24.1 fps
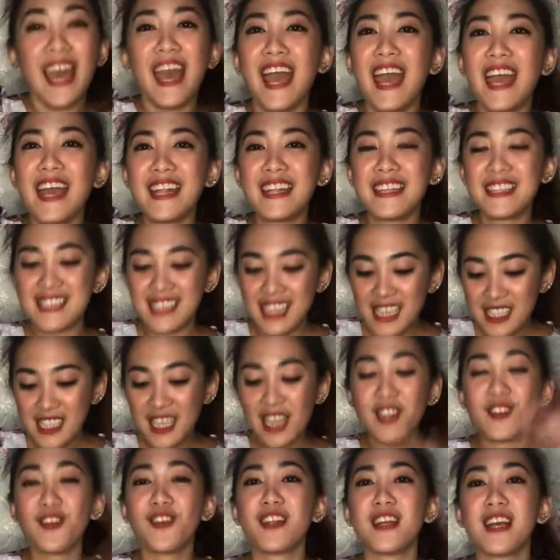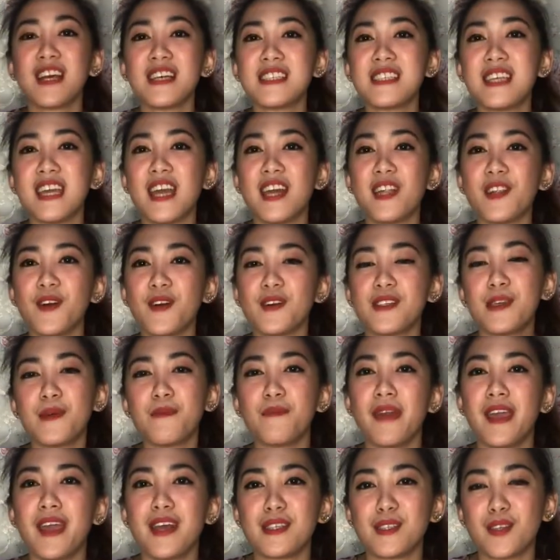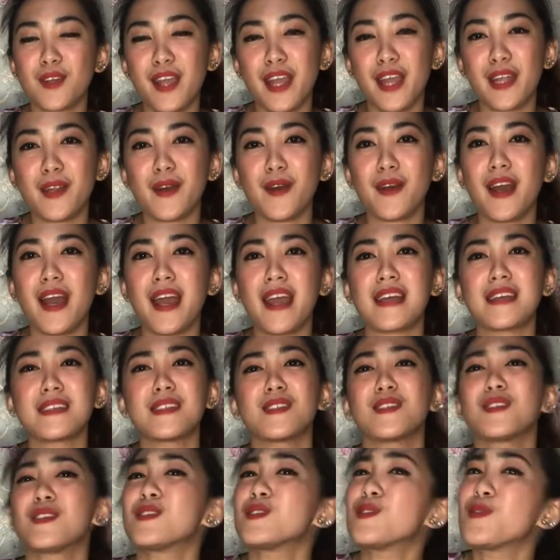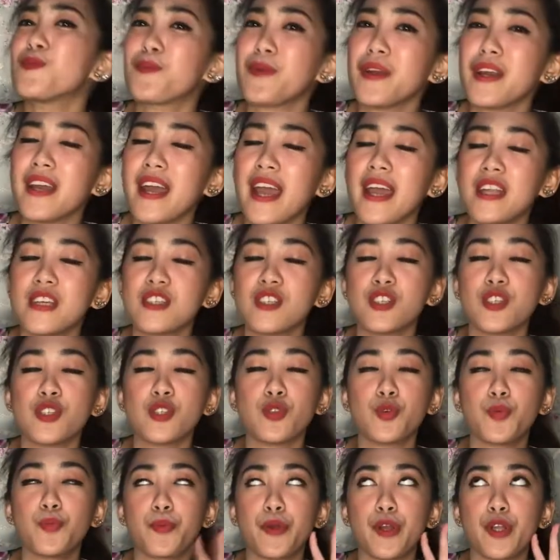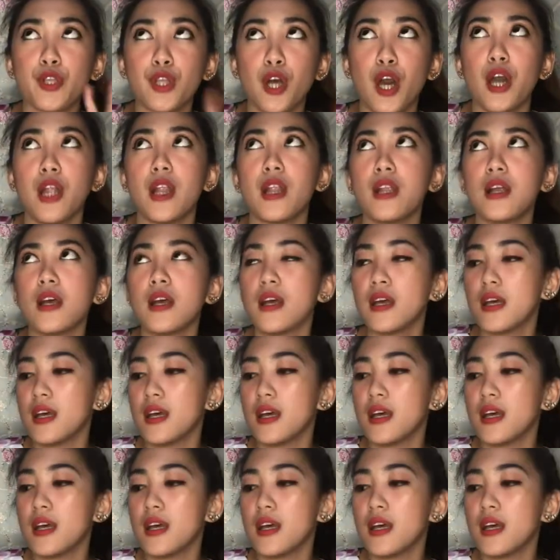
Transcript: And since andun nga si Bea Soriano, guys, she's super kind and she's super tall.